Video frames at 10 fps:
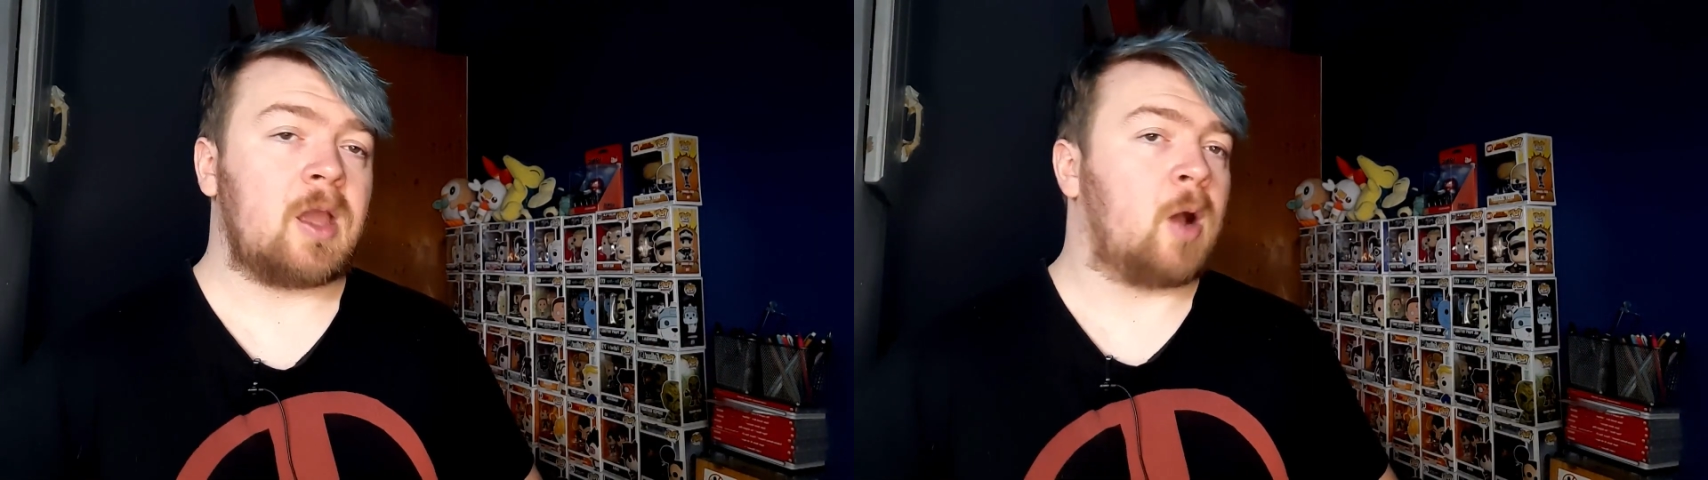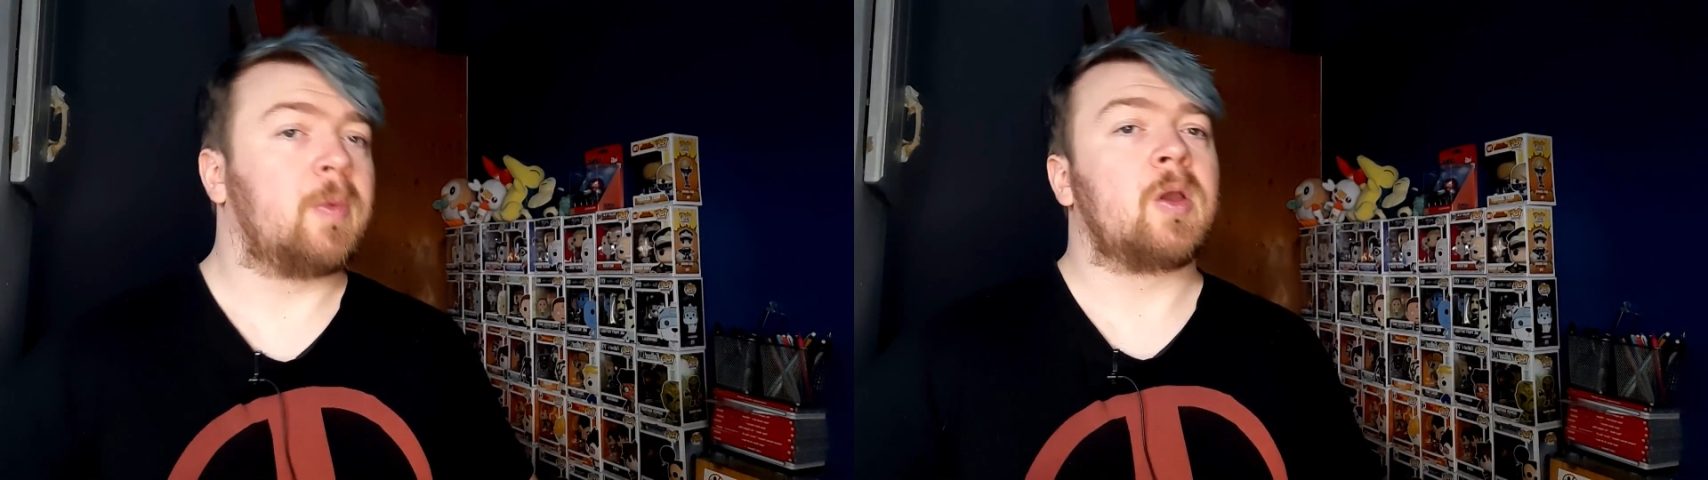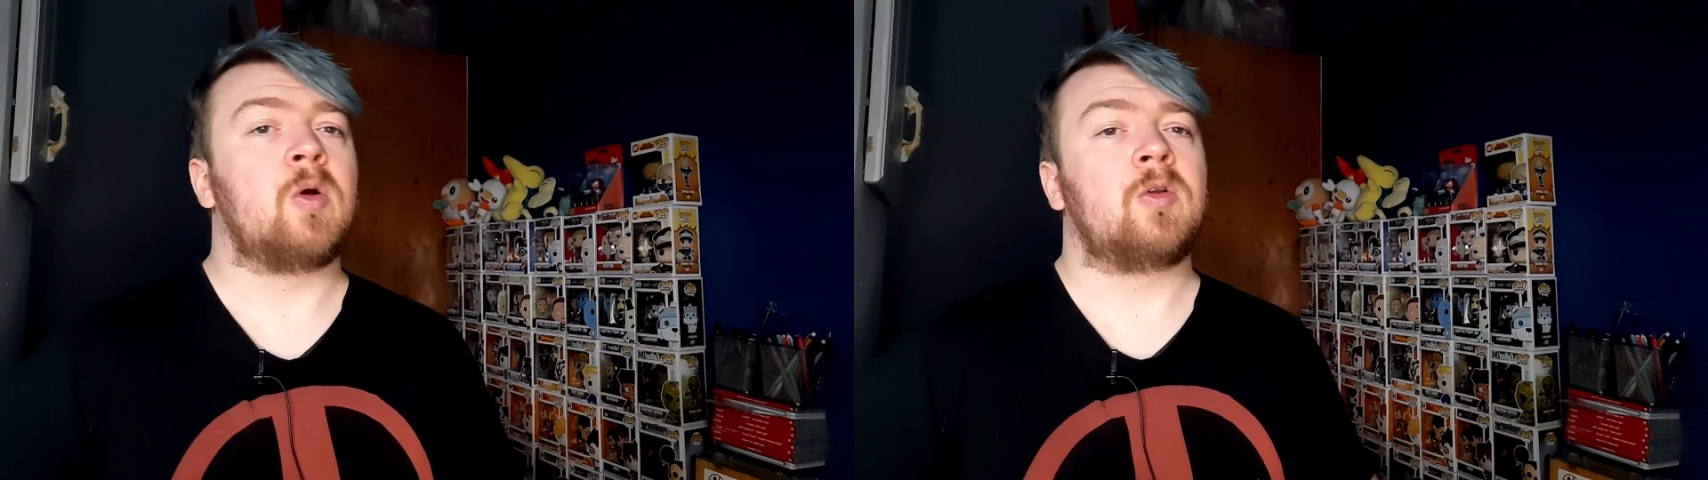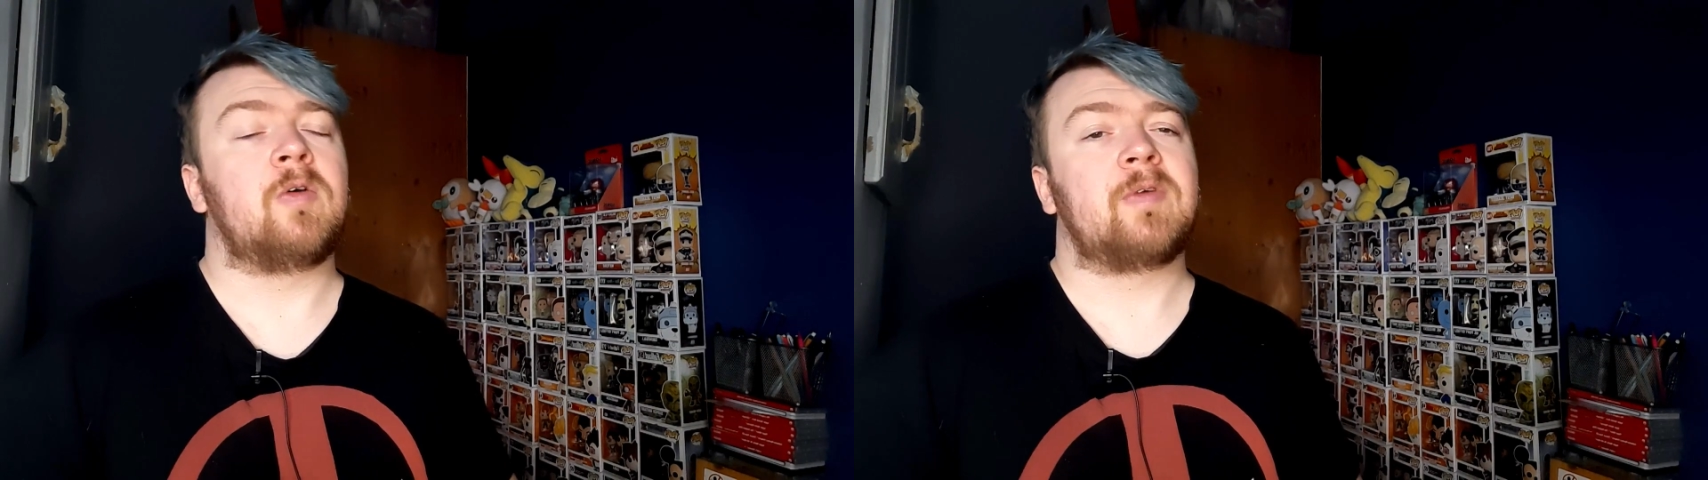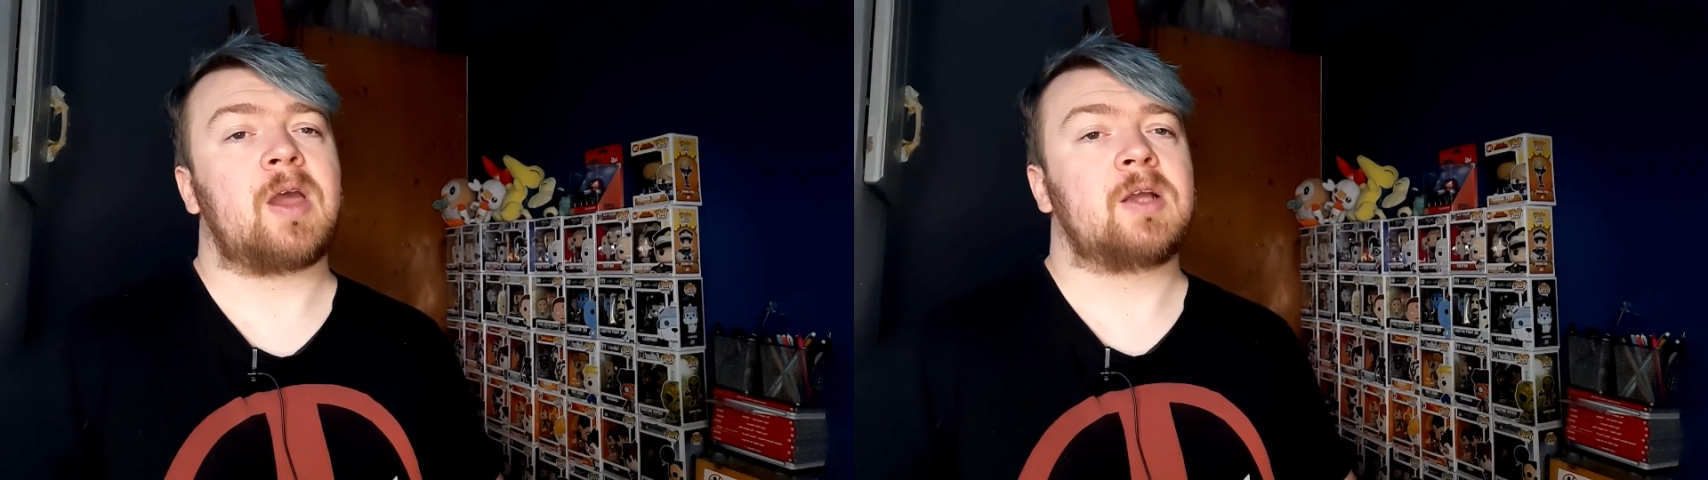I'll be going
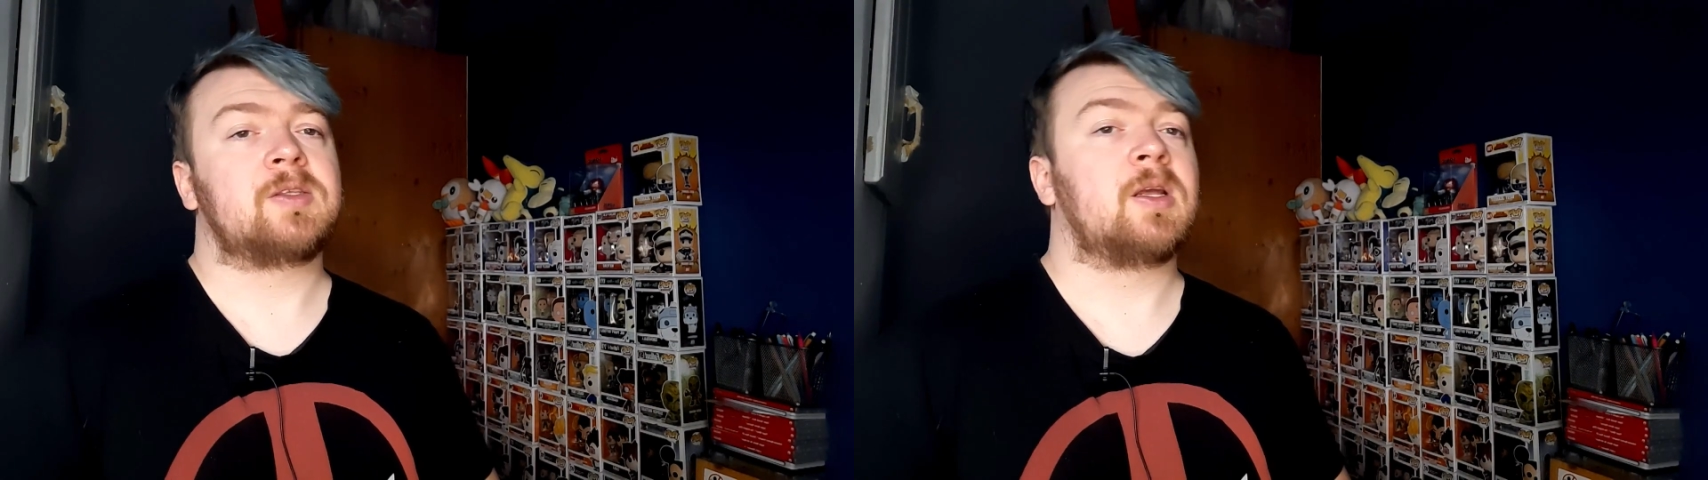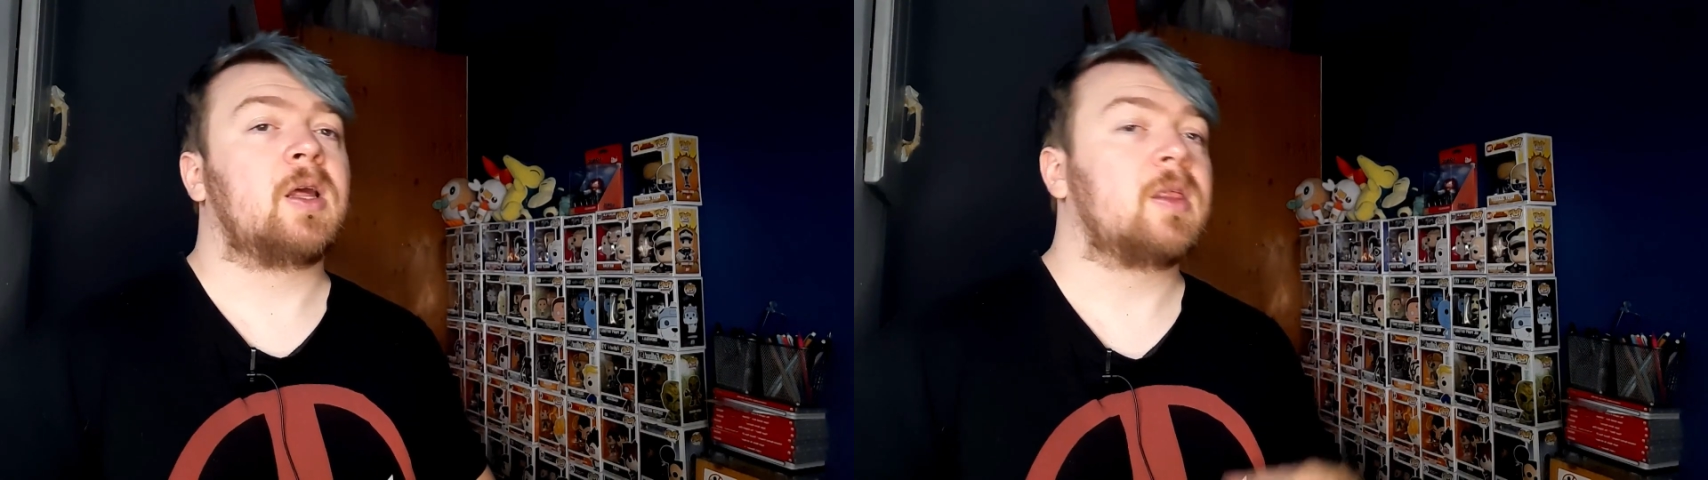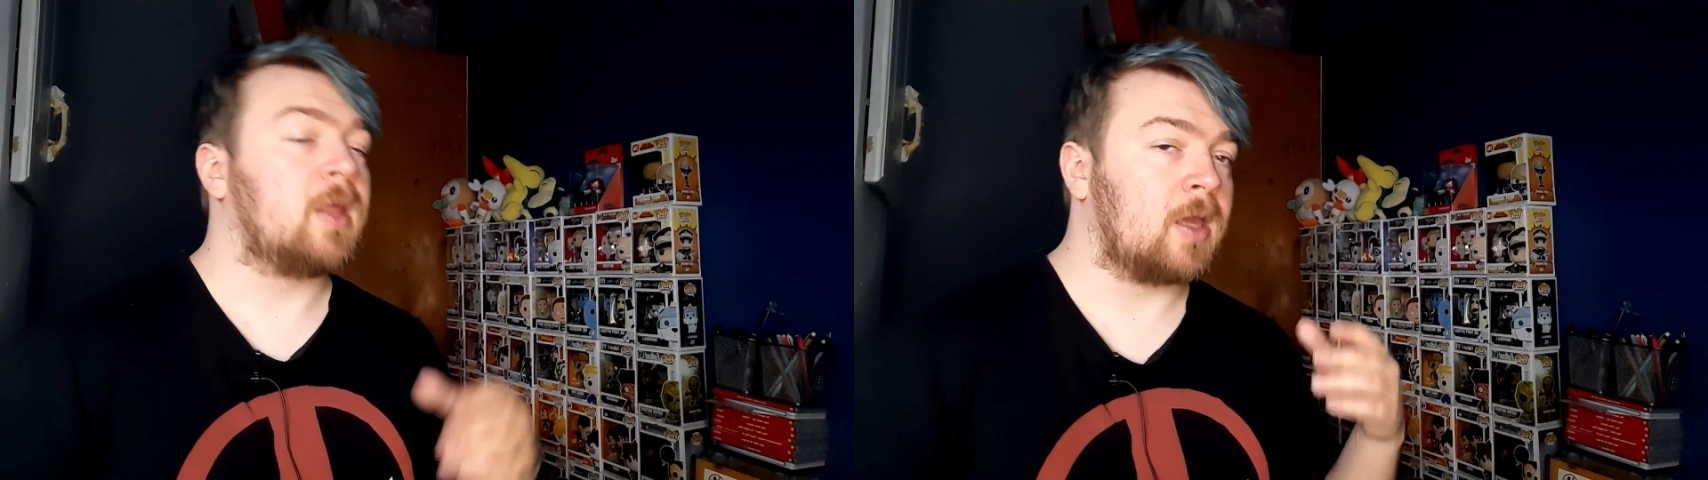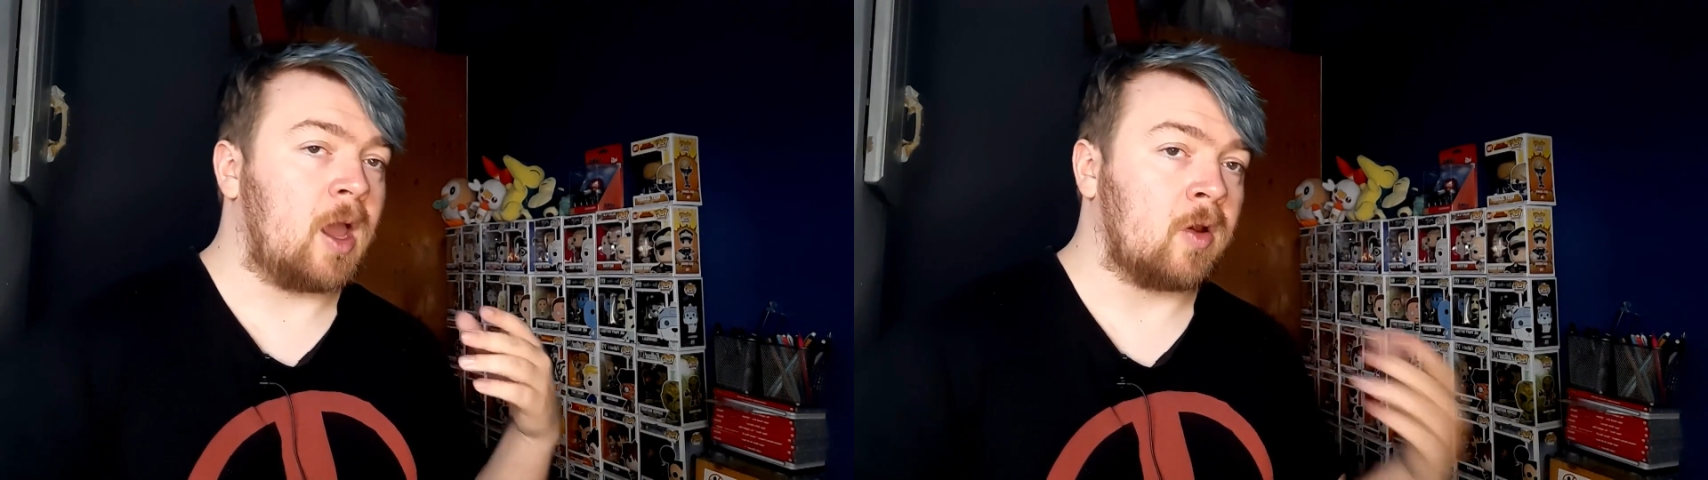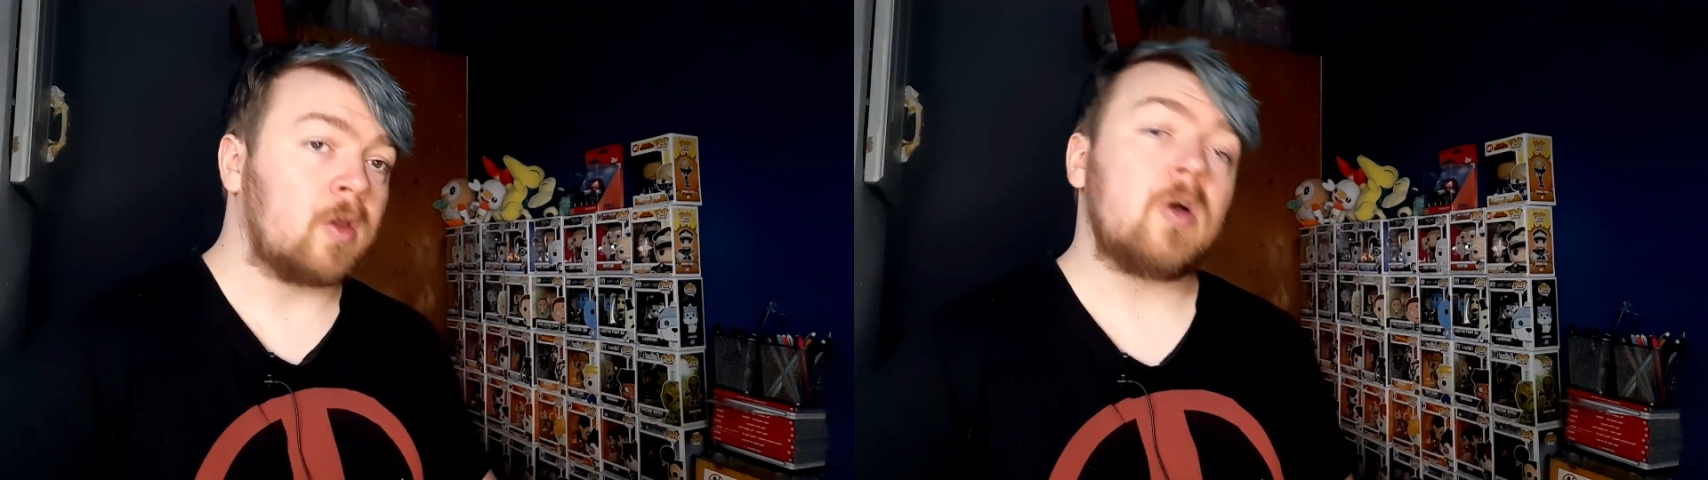over cards that I think
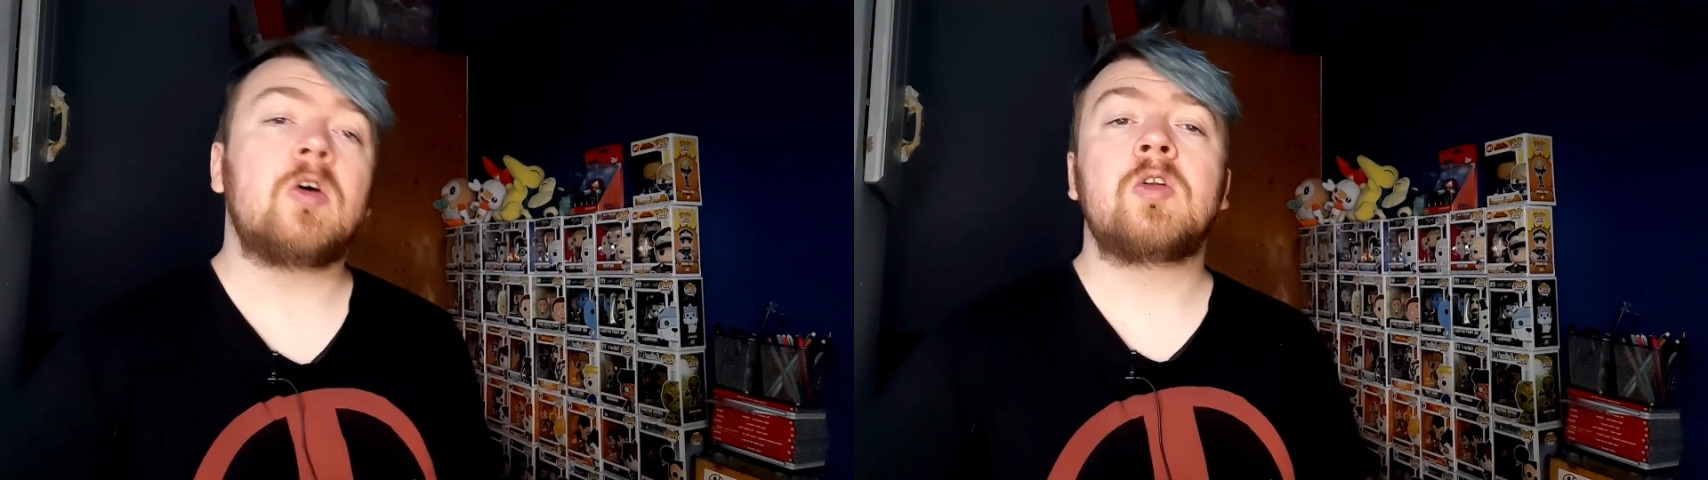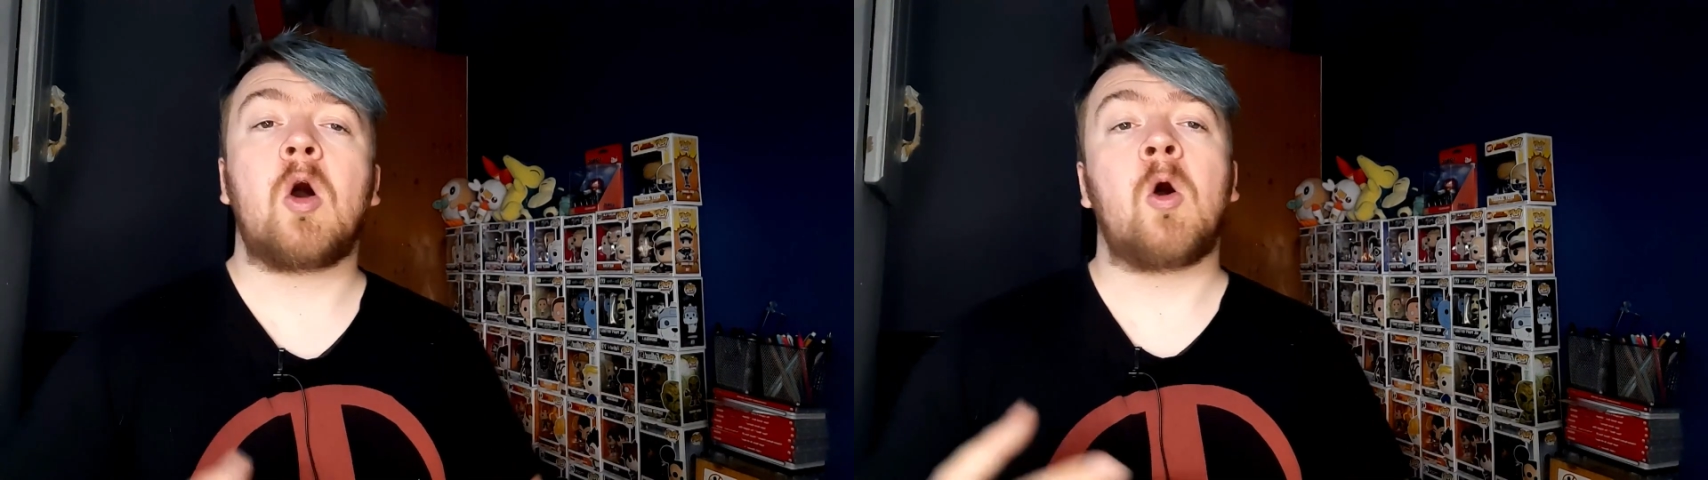are good,